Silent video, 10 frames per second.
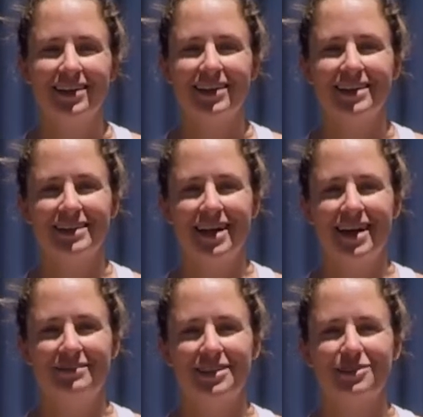of the
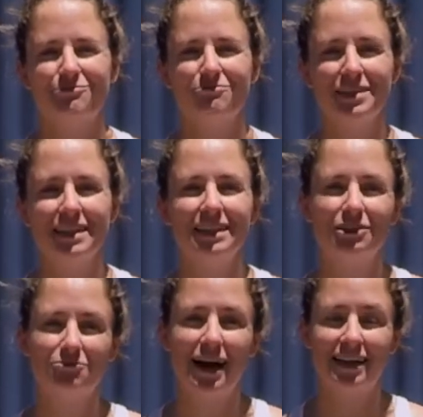times it's really
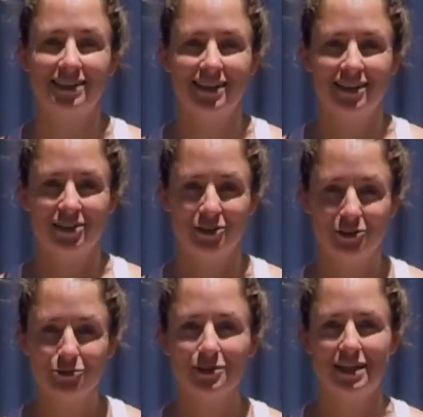great to
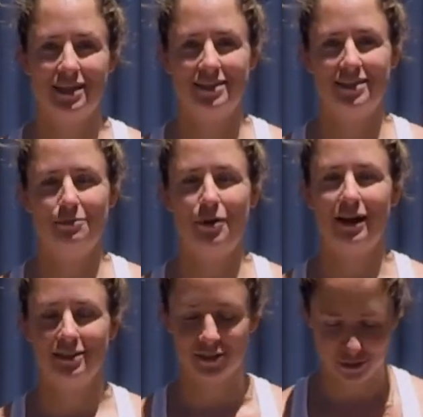do an asana
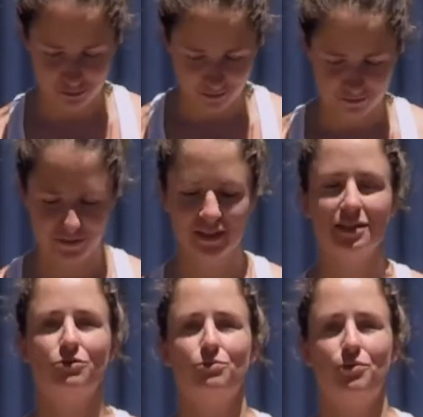practice, to do a
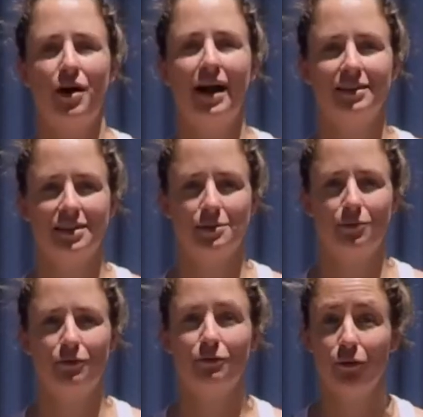physical practice
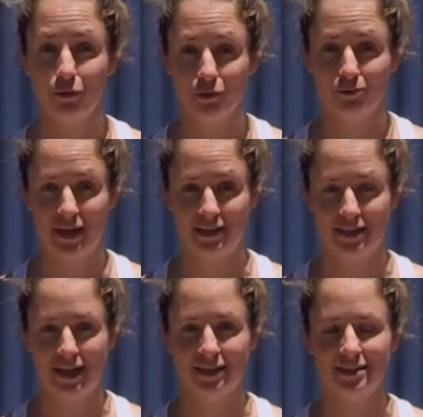before you
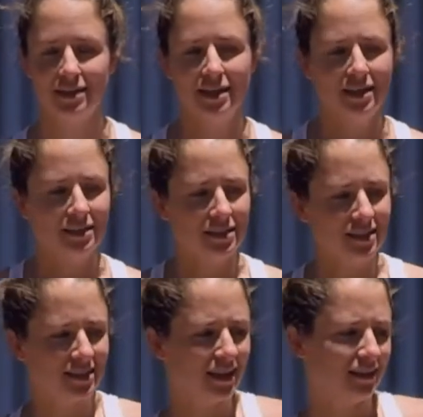meditate, to
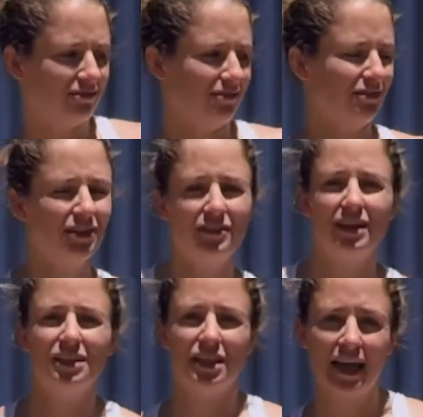just get rid of
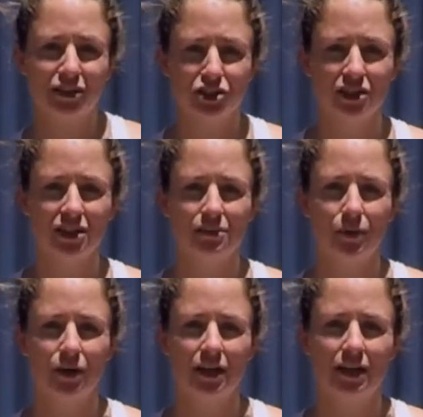any tension in the
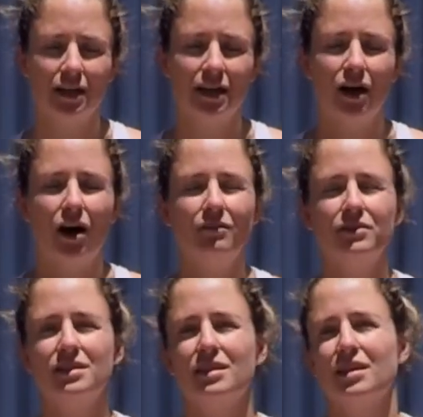body.
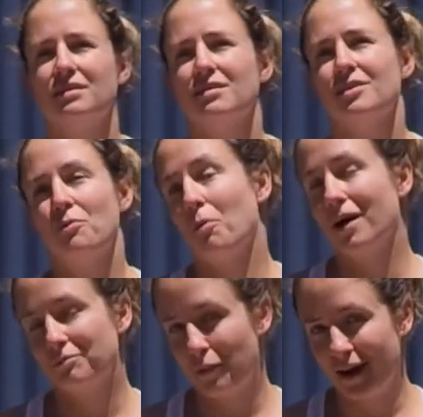Obviously that
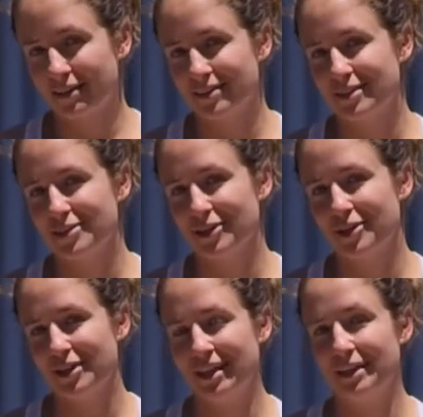one practice is not going
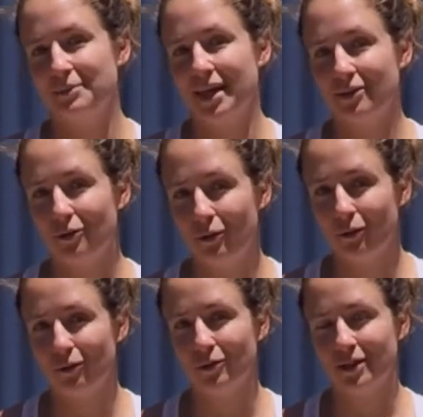to eliminate
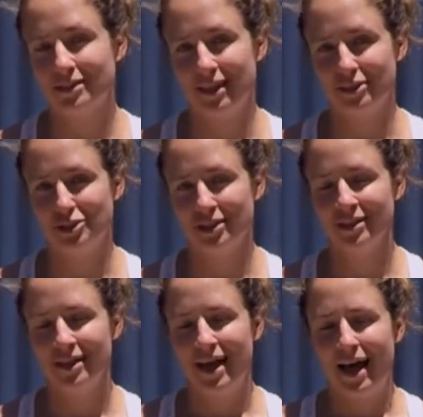all tension,
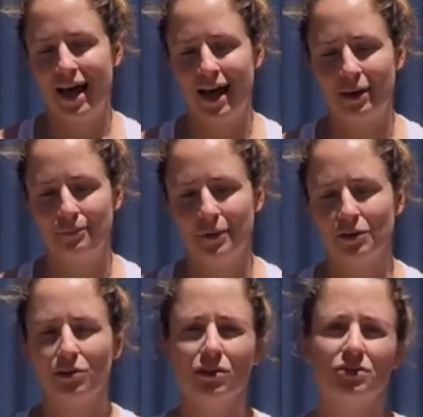but
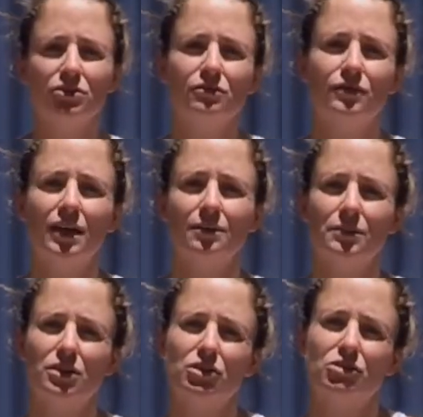it'll also develop
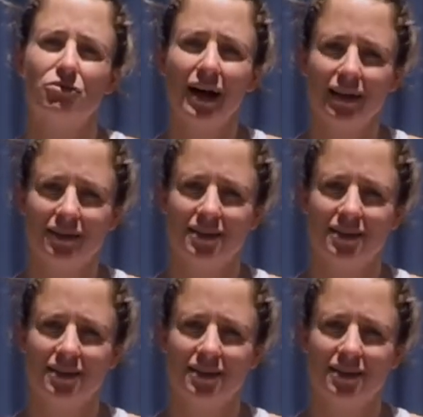the strength to